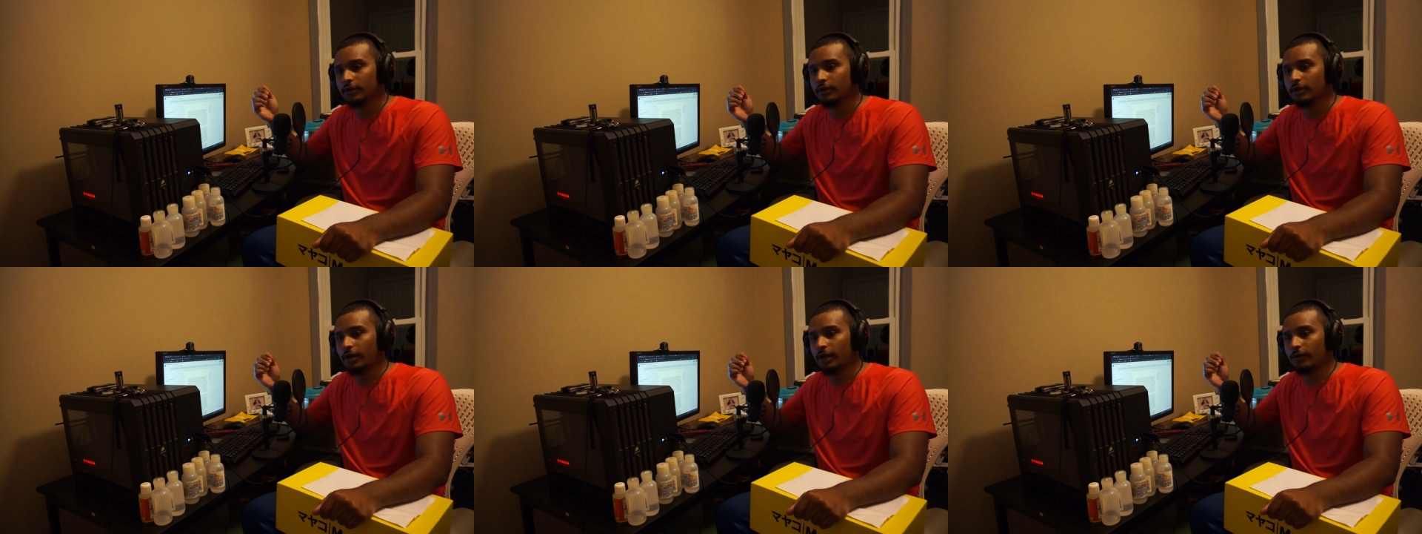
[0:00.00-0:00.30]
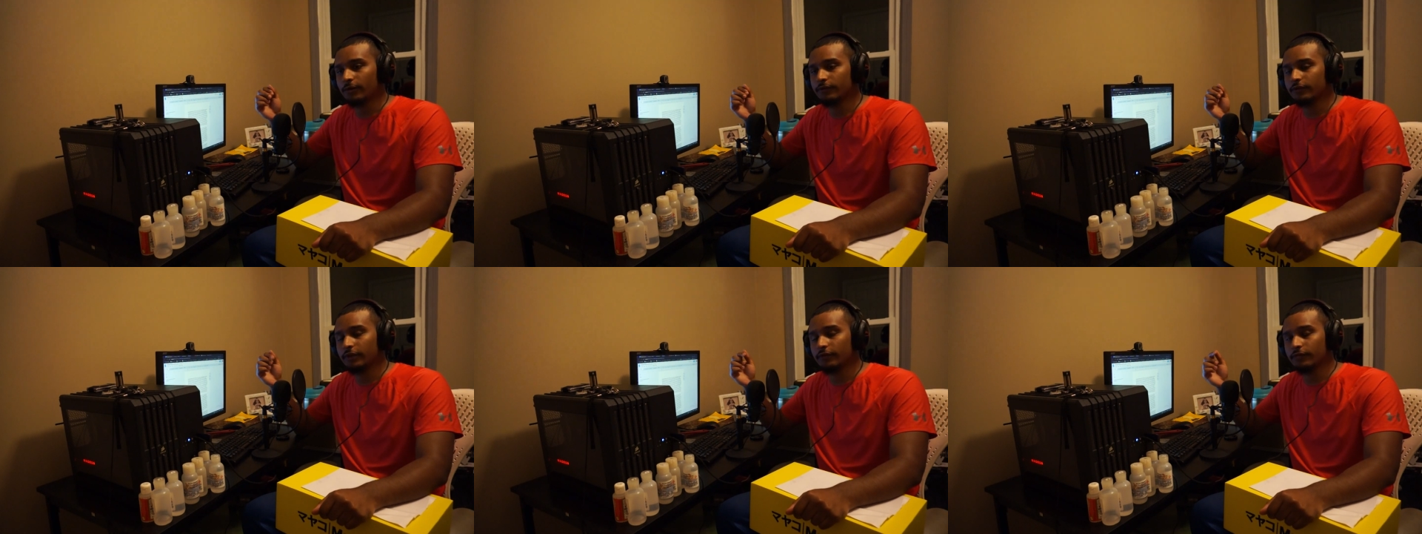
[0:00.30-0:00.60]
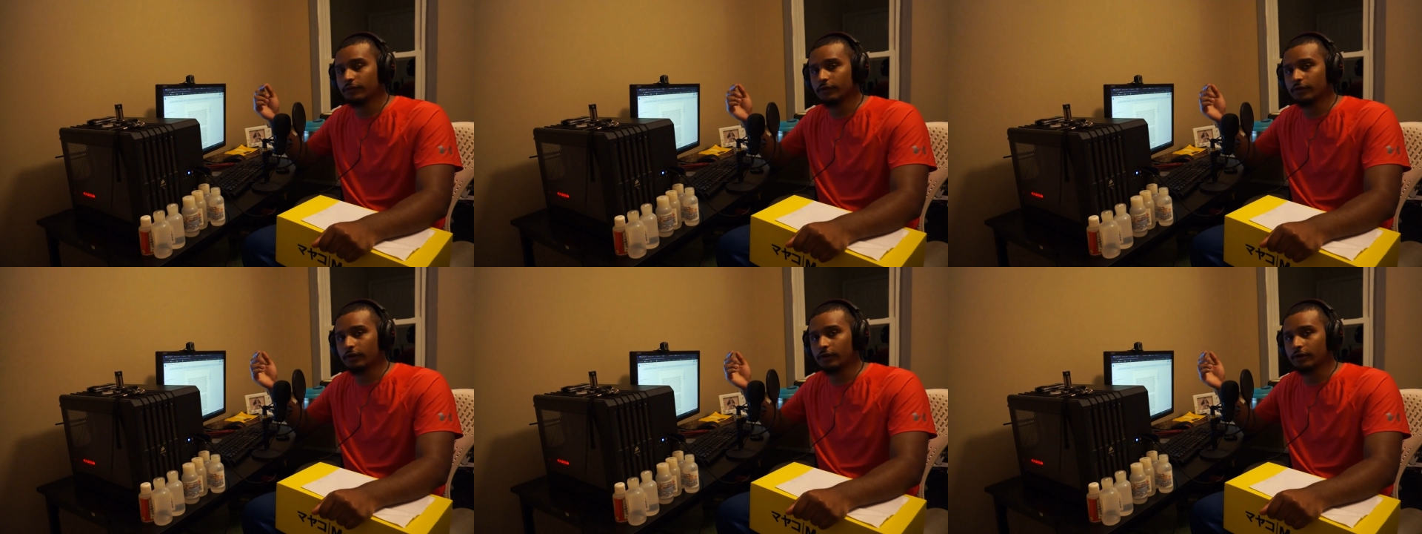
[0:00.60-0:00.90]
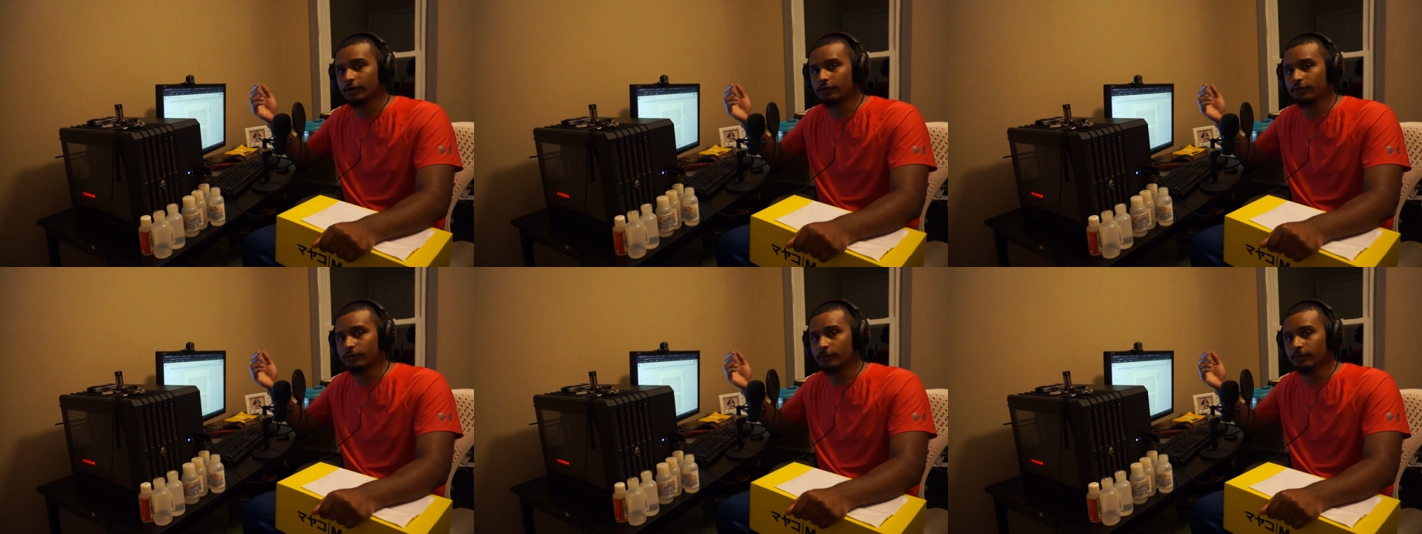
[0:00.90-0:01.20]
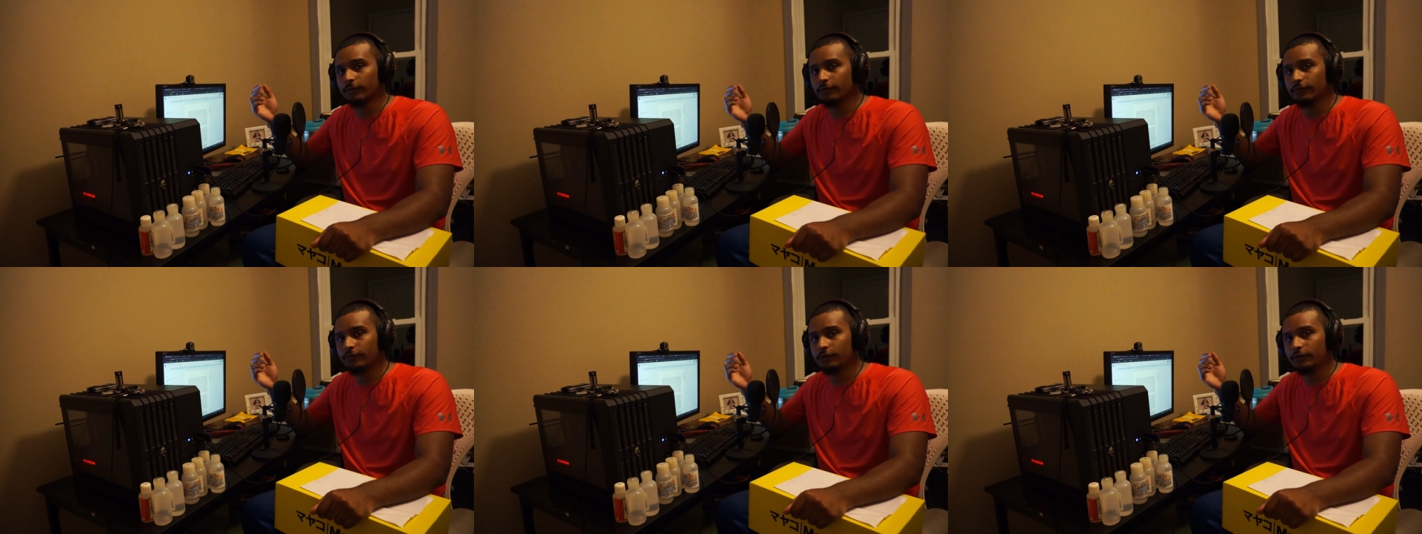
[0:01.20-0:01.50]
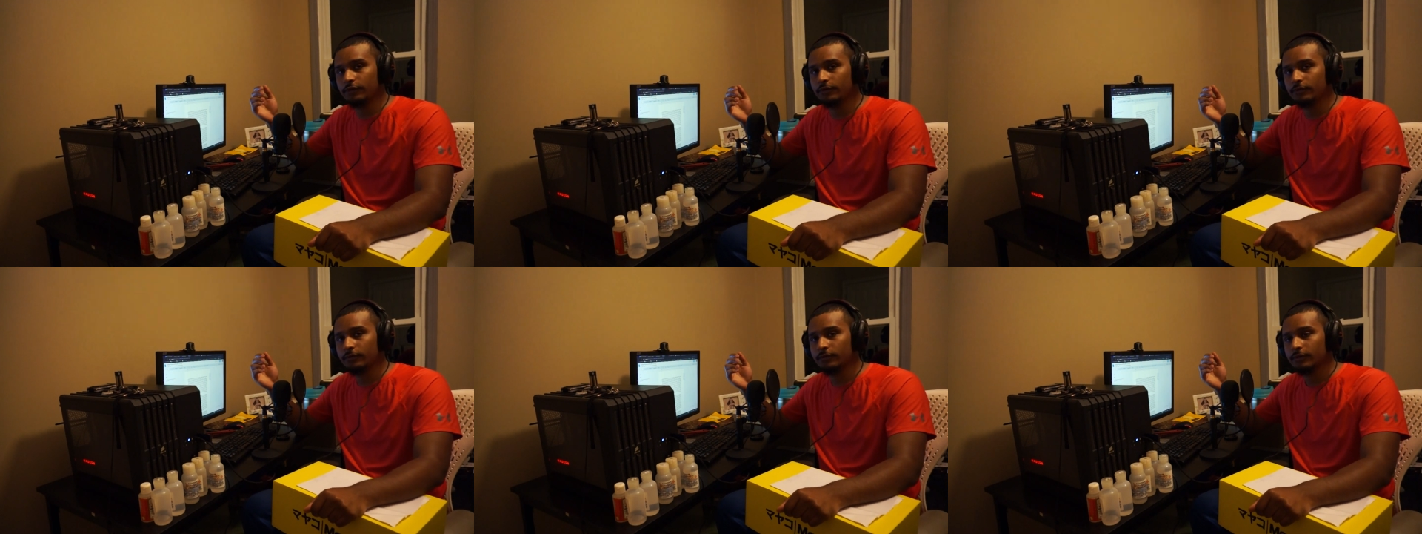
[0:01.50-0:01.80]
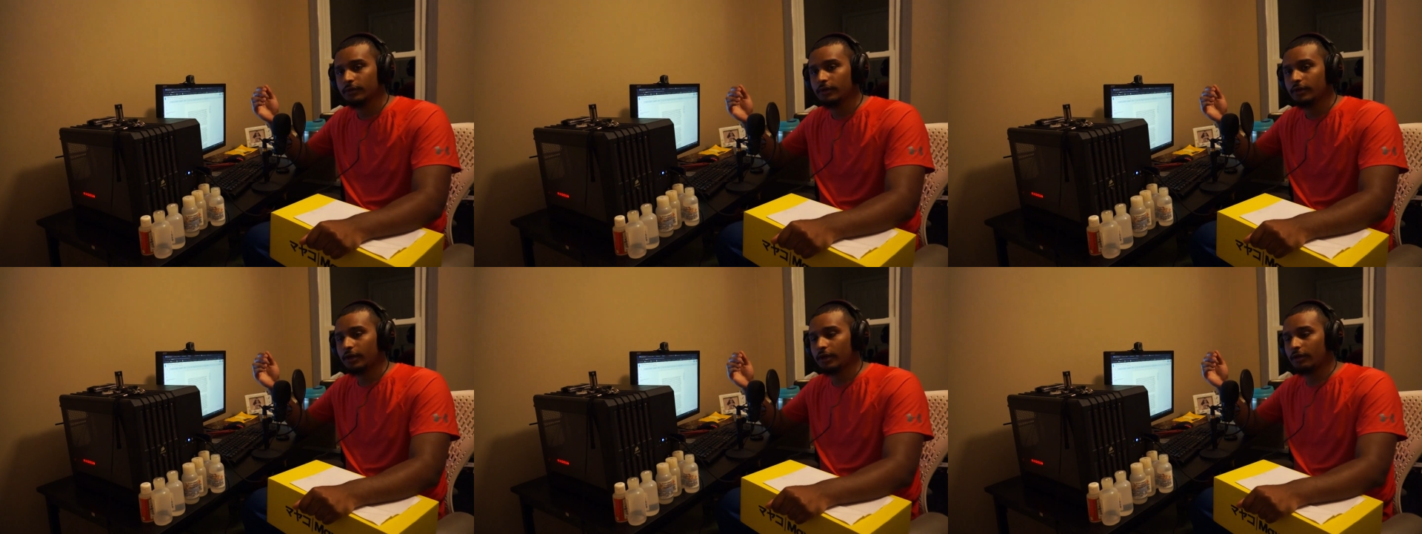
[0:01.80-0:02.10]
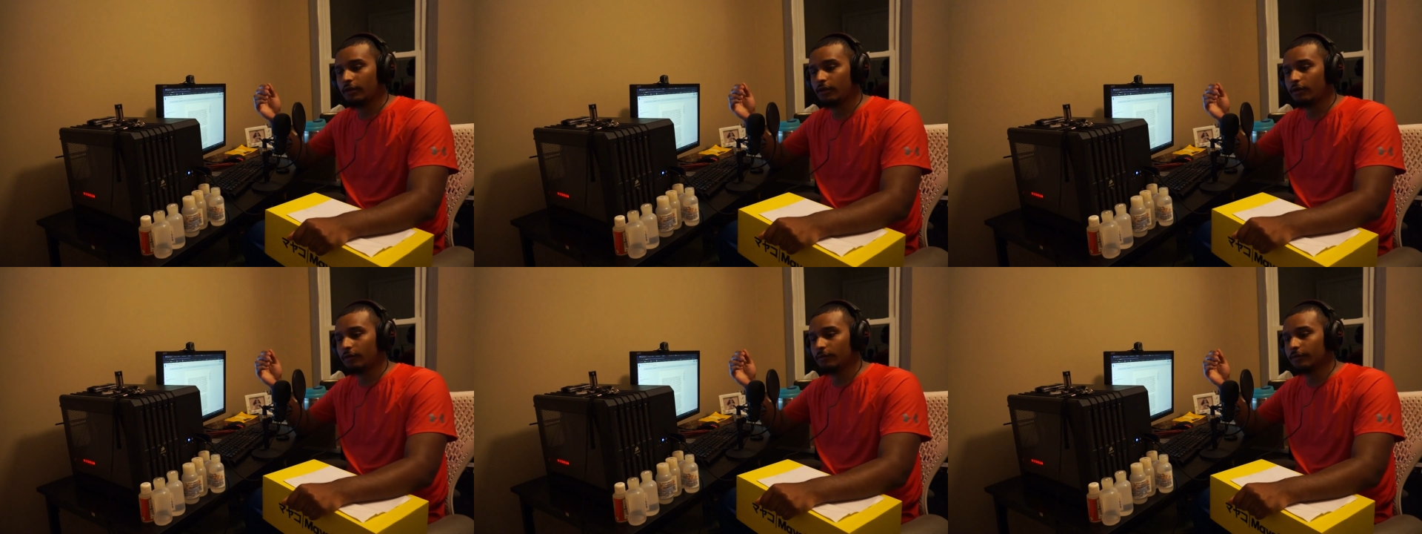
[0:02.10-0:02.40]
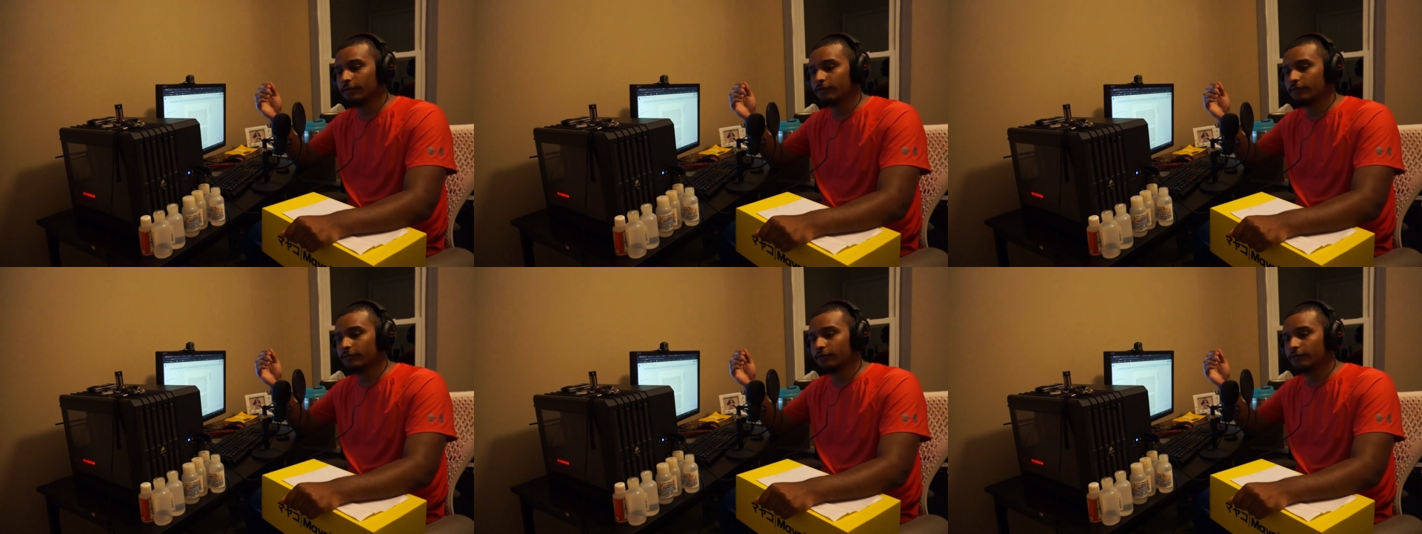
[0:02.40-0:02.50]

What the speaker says: I was given the car to do a review, along